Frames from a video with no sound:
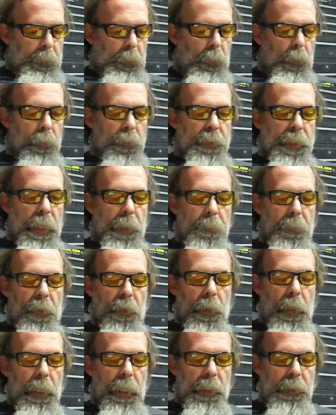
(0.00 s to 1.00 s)
Old Time
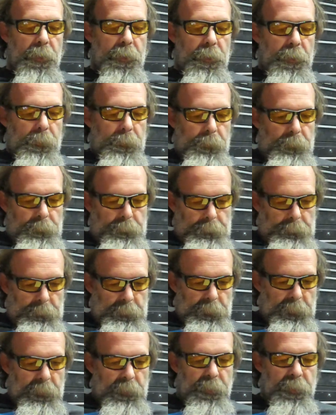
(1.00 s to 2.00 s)
Garage.
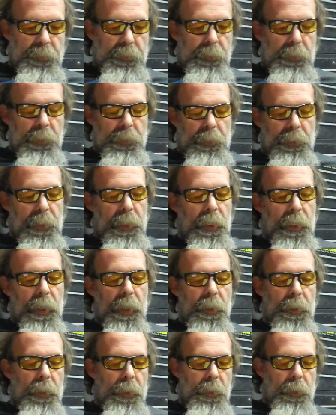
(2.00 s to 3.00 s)
He's a
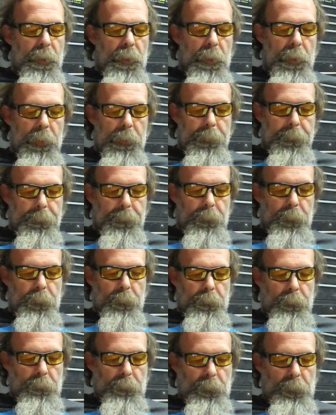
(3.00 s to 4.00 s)
Canadian
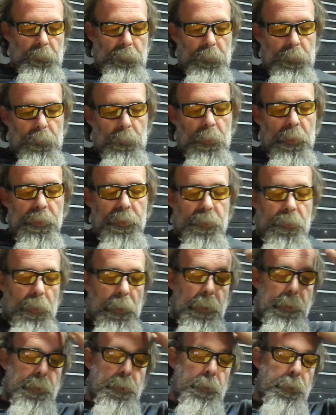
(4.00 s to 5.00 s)

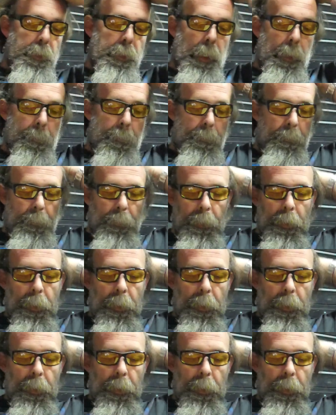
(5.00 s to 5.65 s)
restoration shop.